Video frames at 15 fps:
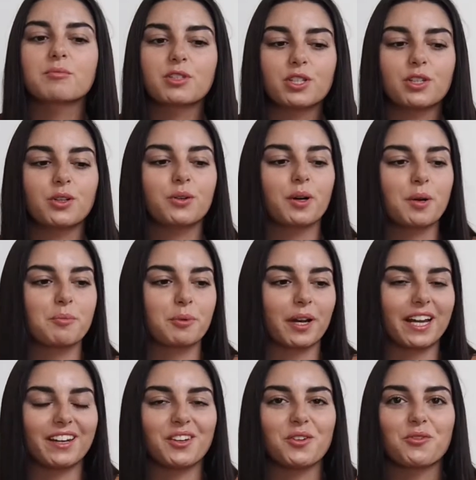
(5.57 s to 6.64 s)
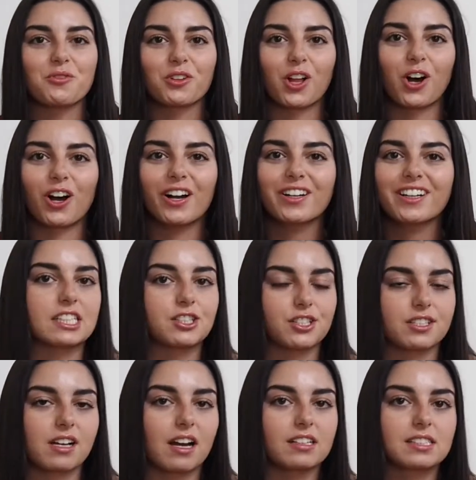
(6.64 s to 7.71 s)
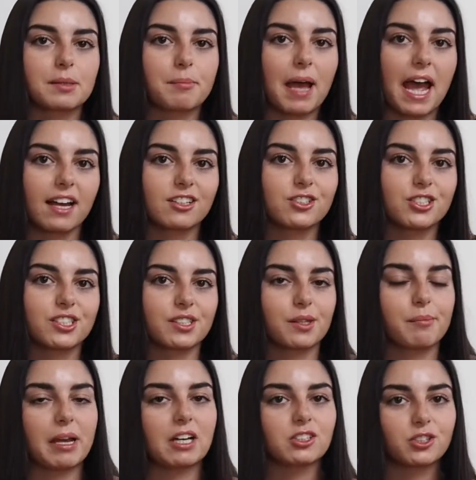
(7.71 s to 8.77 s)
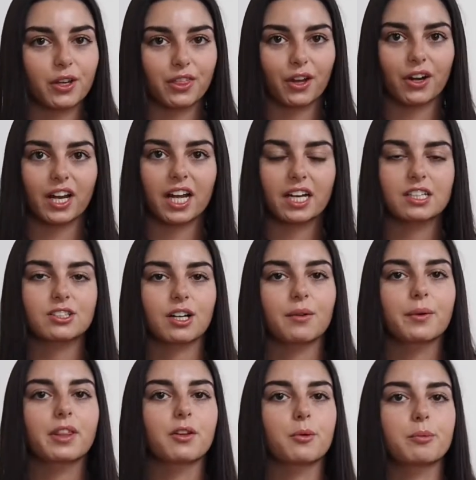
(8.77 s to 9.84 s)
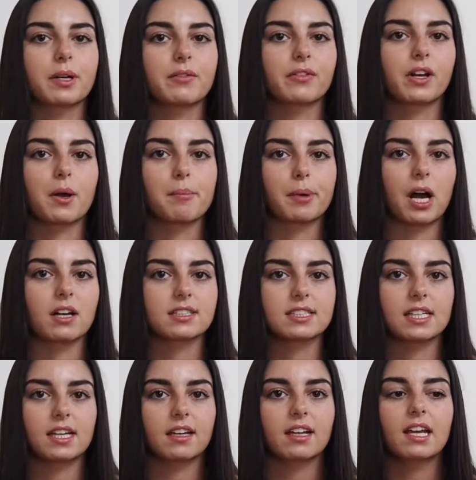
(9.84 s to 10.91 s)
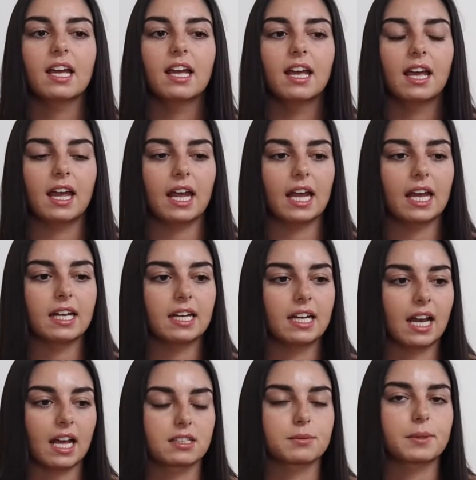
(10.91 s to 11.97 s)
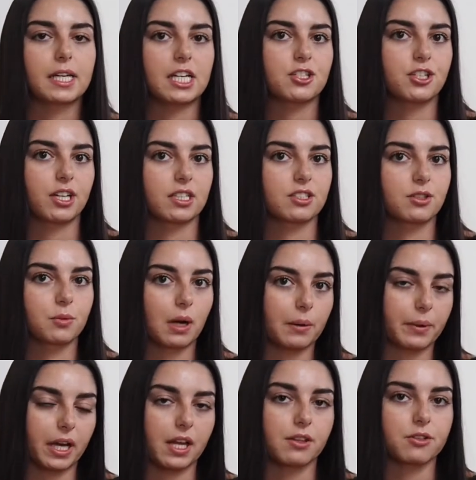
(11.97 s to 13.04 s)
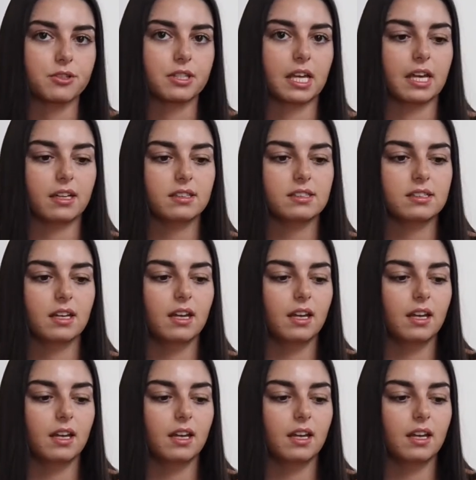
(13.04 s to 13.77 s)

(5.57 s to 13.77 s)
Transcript: to a brand new vlog. I just got some packages in the mail, so I thought I'd kind of start with a little bit of an unboxing and an explanation as to why we got those things.